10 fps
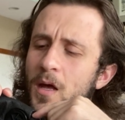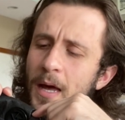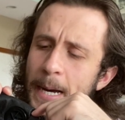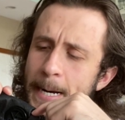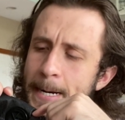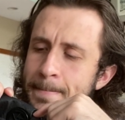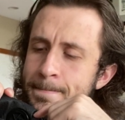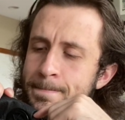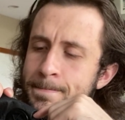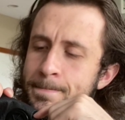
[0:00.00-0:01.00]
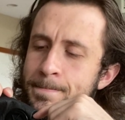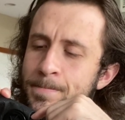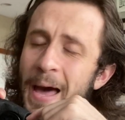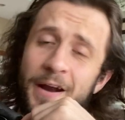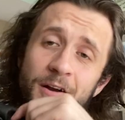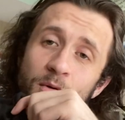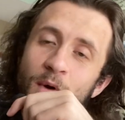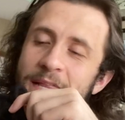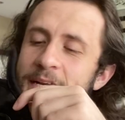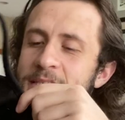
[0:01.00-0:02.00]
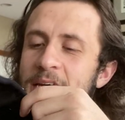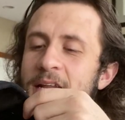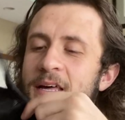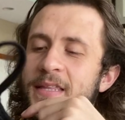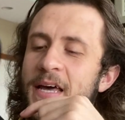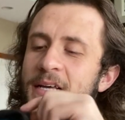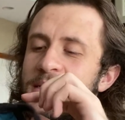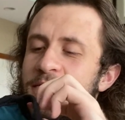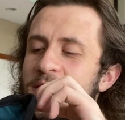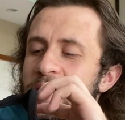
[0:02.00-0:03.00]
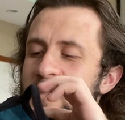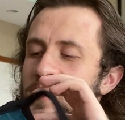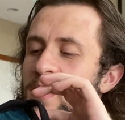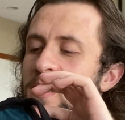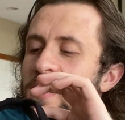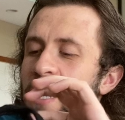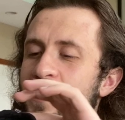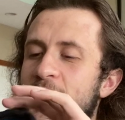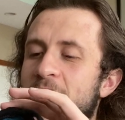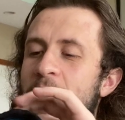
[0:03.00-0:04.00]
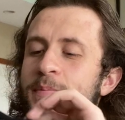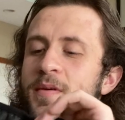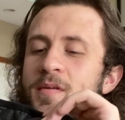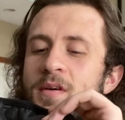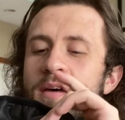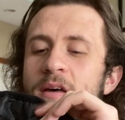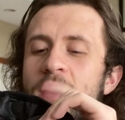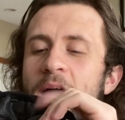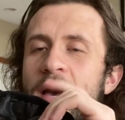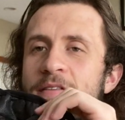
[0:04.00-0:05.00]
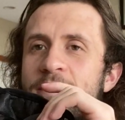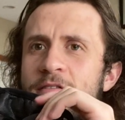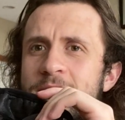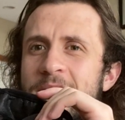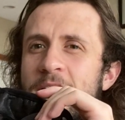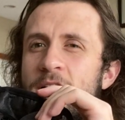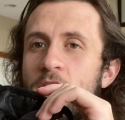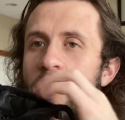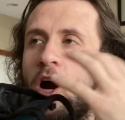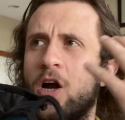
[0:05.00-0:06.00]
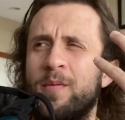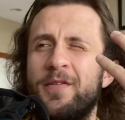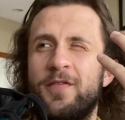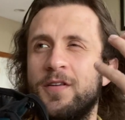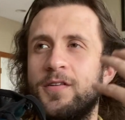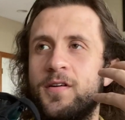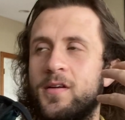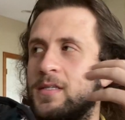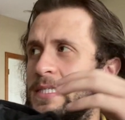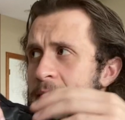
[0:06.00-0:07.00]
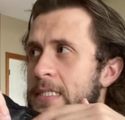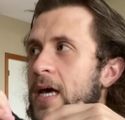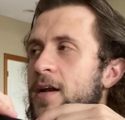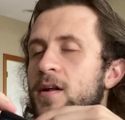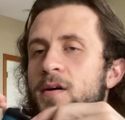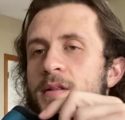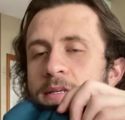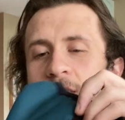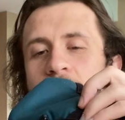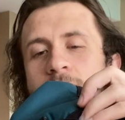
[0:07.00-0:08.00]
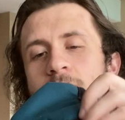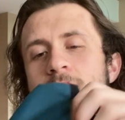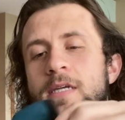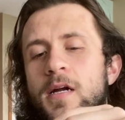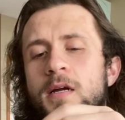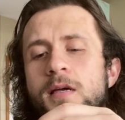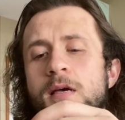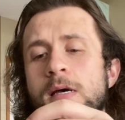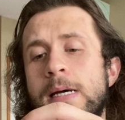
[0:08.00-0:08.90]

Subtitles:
I don't know why they designed it like that, because I feel I'd rather not have the first layer a carbon filter, because I don't know, it sounds a little scary.